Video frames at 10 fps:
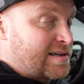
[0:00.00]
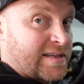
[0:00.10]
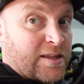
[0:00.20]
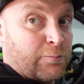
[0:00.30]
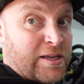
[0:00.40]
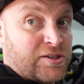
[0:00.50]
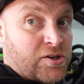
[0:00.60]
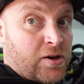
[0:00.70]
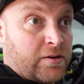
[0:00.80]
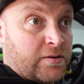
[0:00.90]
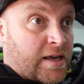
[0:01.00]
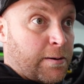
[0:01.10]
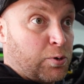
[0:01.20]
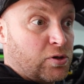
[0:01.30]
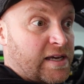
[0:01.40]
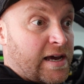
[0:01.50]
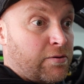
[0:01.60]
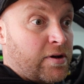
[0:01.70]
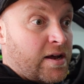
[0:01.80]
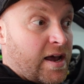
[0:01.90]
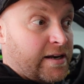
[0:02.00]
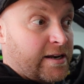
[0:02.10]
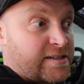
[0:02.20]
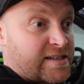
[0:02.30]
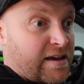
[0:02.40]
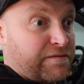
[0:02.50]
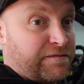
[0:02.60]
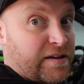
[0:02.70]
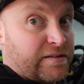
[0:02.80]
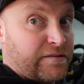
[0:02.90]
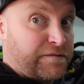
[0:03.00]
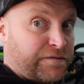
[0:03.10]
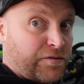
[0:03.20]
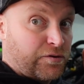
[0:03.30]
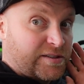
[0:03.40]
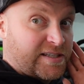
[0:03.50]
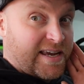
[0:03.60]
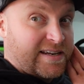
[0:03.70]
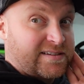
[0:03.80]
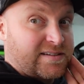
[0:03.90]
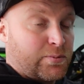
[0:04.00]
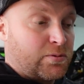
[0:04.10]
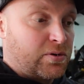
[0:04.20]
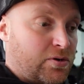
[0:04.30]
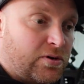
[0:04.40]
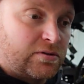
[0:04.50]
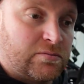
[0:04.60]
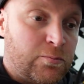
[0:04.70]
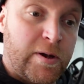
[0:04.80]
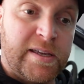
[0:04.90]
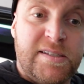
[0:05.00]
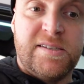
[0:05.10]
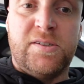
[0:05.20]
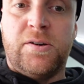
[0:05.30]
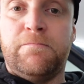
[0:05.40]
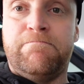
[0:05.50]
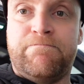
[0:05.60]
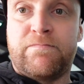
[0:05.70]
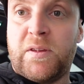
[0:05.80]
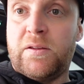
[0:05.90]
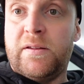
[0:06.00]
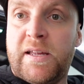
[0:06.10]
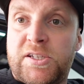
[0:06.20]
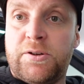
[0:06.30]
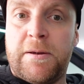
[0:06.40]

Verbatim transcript: get the wheels on, get pulled out, and then start fitting the front end, the bumper and wings. So let's do